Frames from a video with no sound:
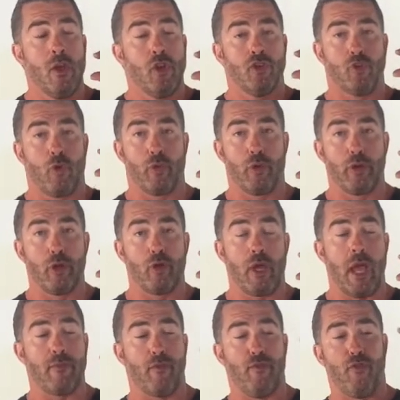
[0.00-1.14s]
So we really only
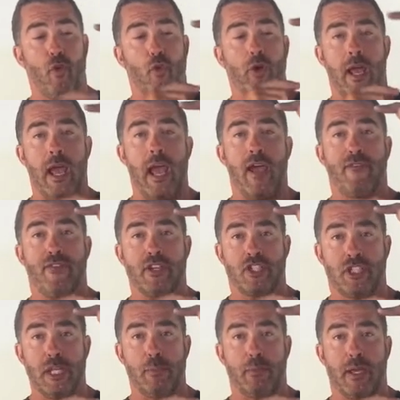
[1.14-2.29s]
have a 4.5 inch
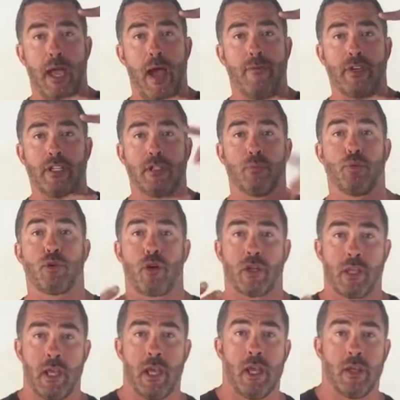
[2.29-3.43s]
deep cavity to put our
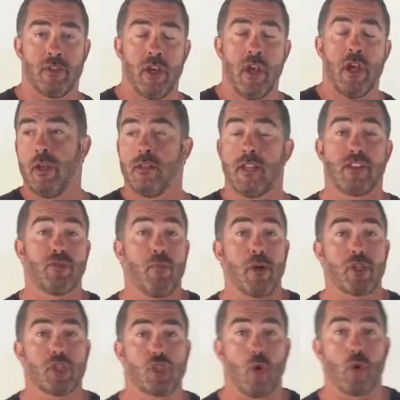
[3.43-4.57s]
cans. That's much
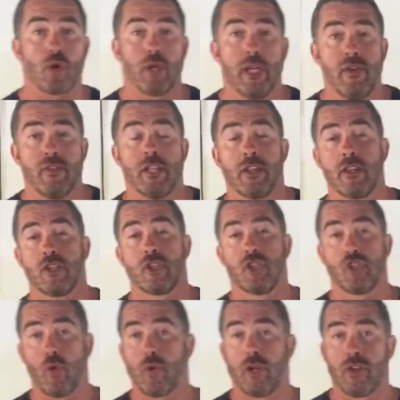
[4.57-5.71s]
shorter even than the
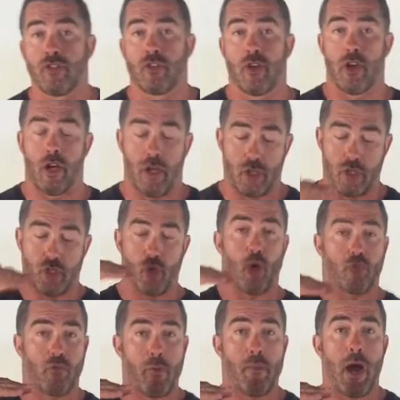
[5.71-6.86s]
shortest
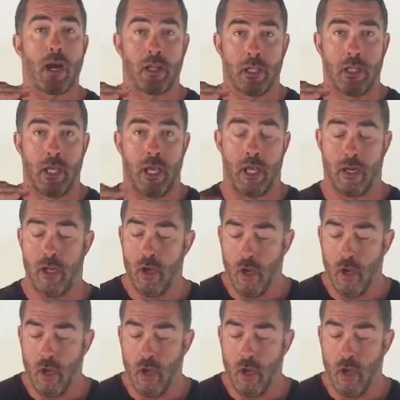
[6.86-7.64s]
short remodeling can.